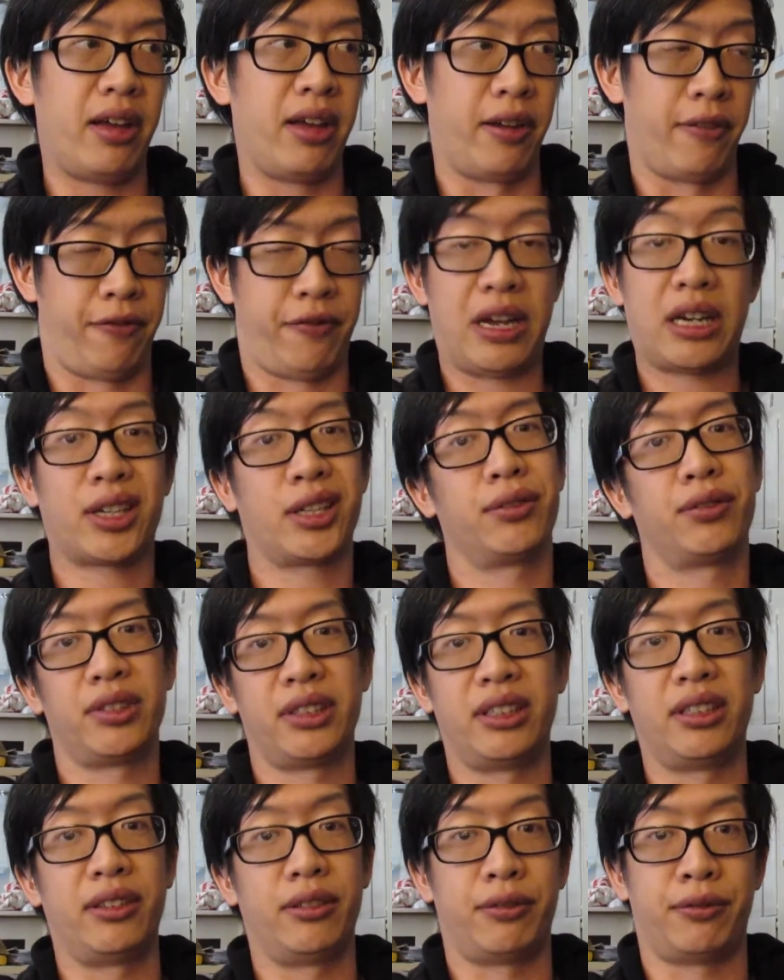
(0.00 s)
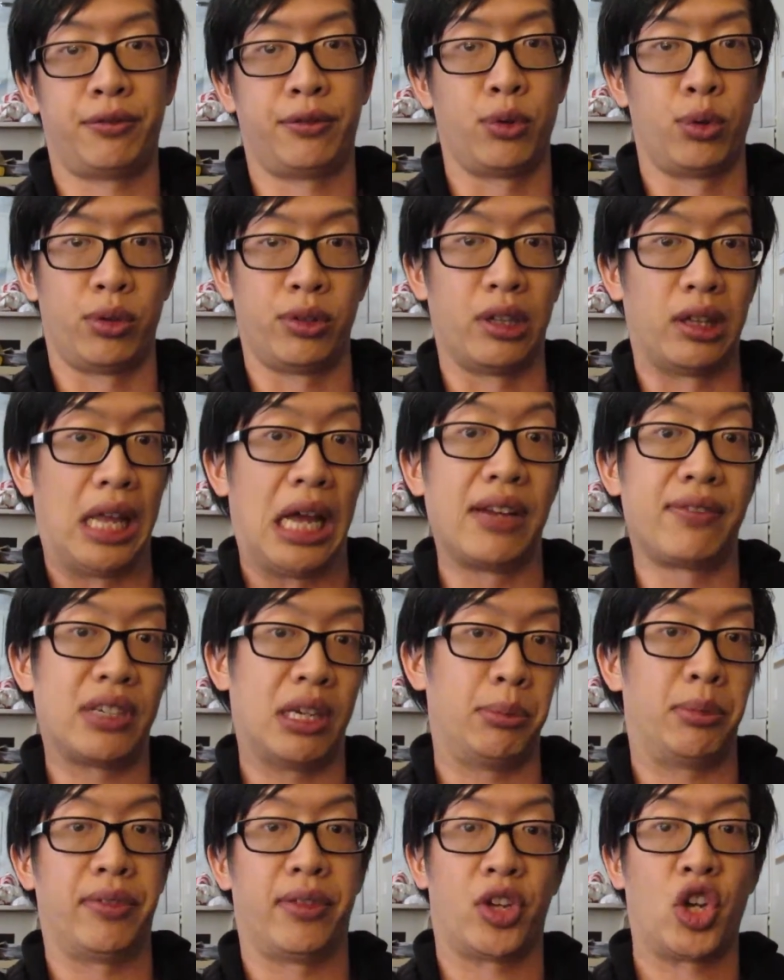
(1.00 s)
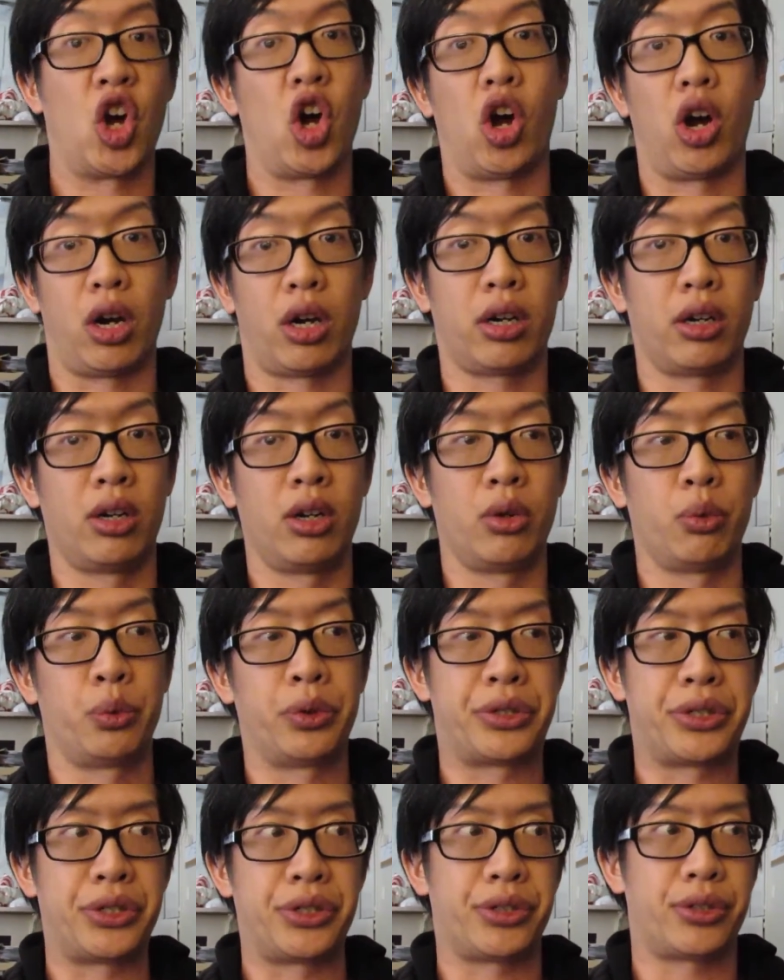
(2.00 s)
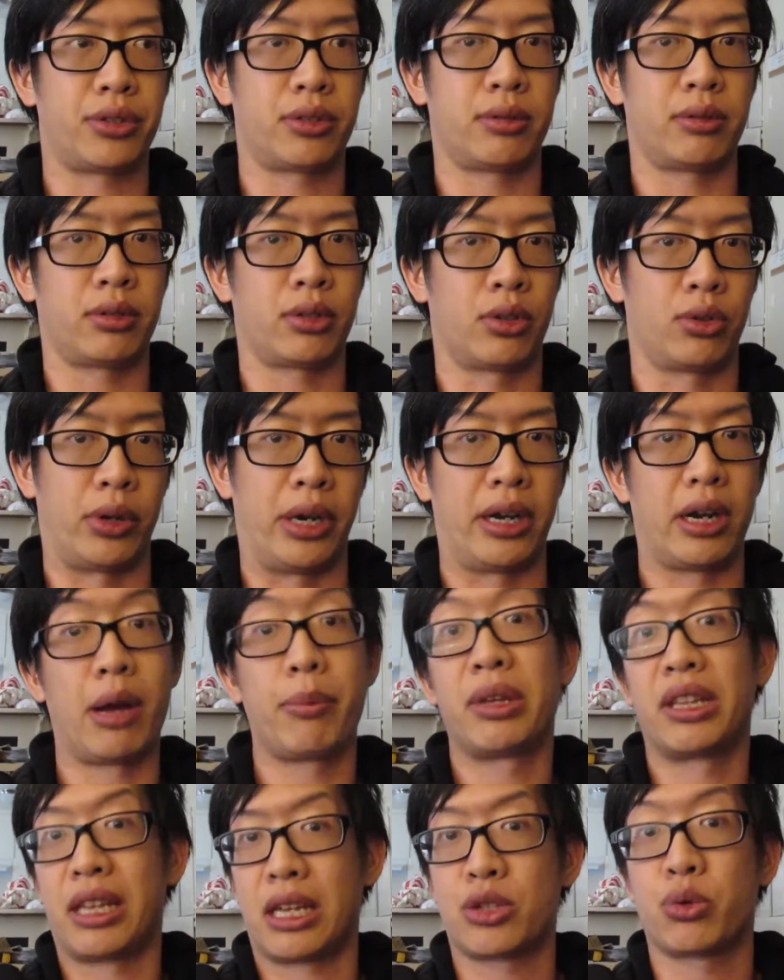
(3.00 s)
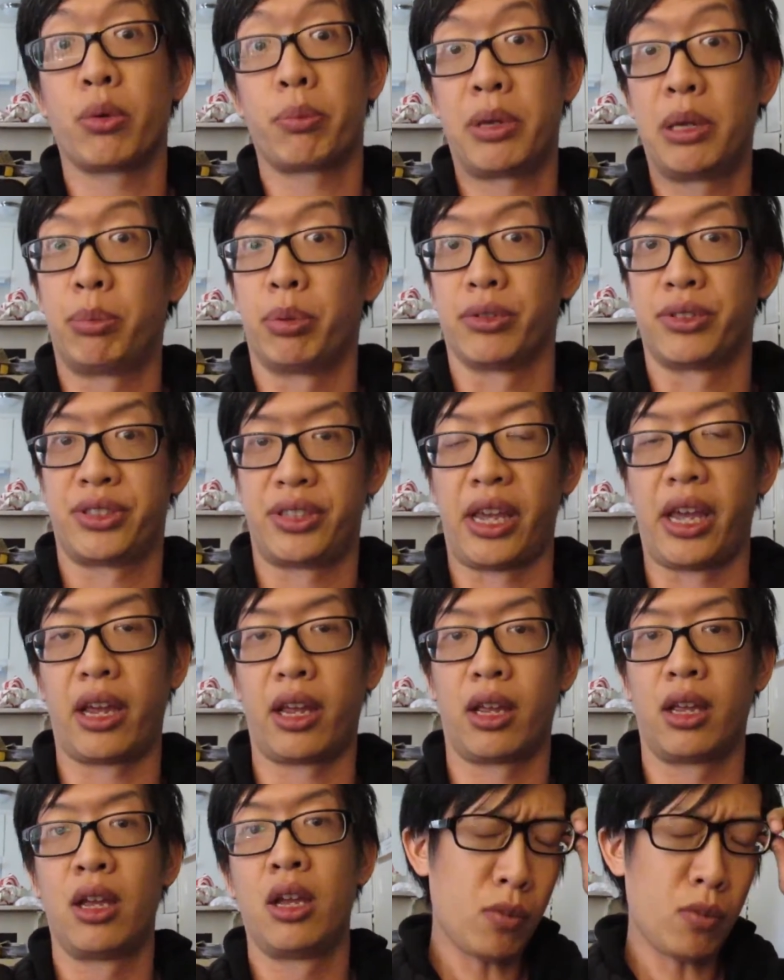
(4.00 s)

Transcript: effectively for the lifetime of the car, which is great. I mean, that's what people say.